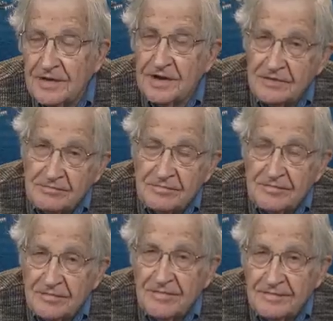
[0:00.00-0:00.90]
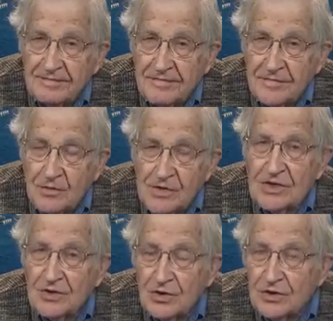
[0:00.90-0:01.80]
I was
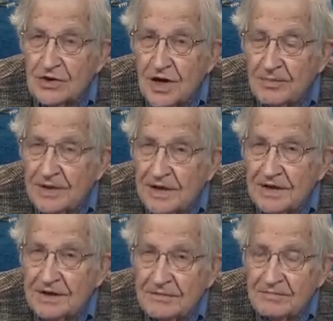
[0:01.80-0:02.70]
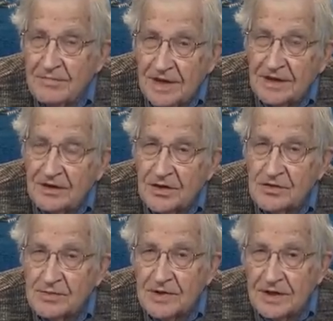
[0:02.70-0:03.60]
in good company in making
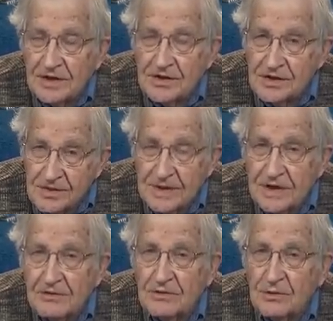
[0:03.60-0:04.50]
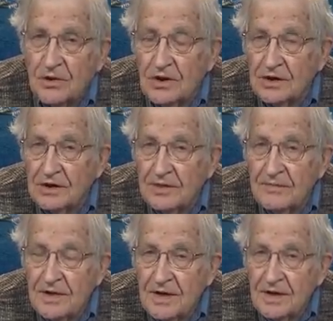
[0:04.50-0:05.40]
those predictions, but they were wrong,
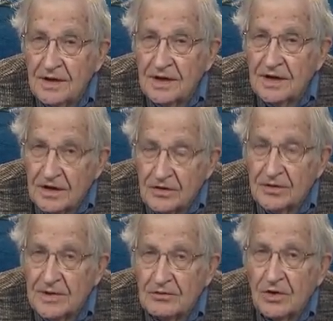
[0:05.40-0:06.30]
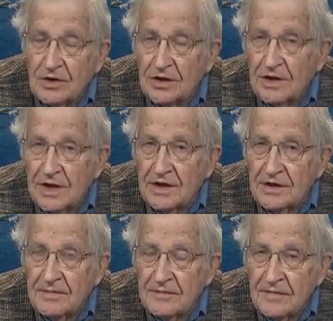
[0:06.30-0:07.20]
and I could be wrong
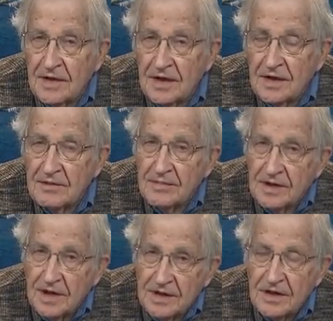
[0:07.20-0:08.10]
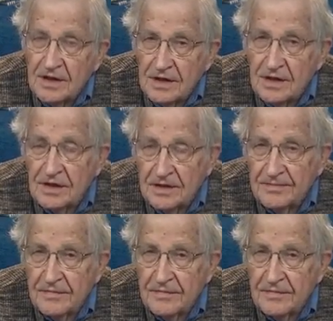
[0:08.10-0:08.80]
again. But I think the